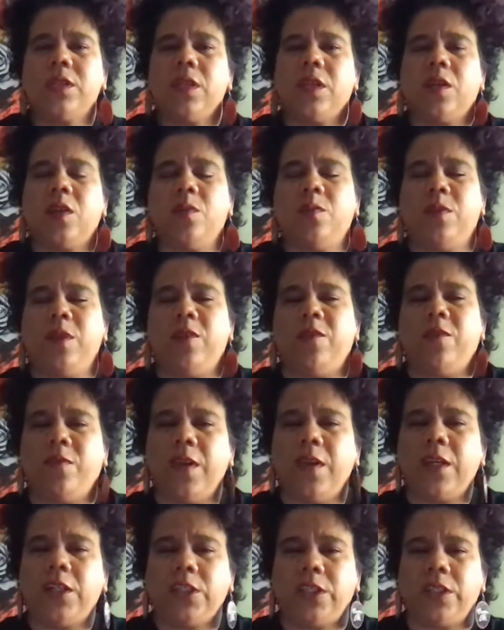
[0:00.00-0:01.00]
it could be
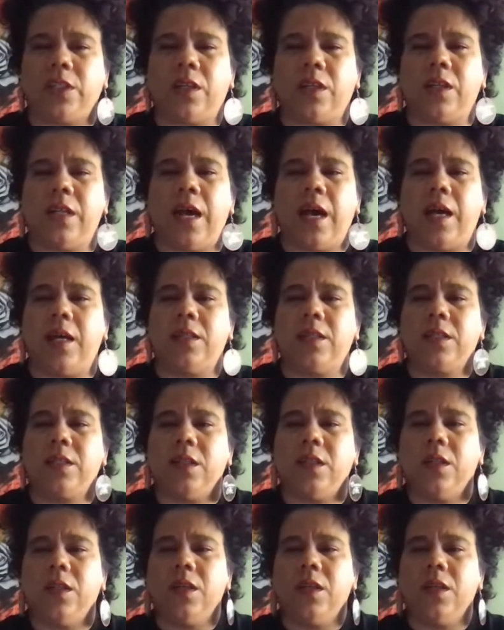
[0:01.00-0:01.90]
fictionalized,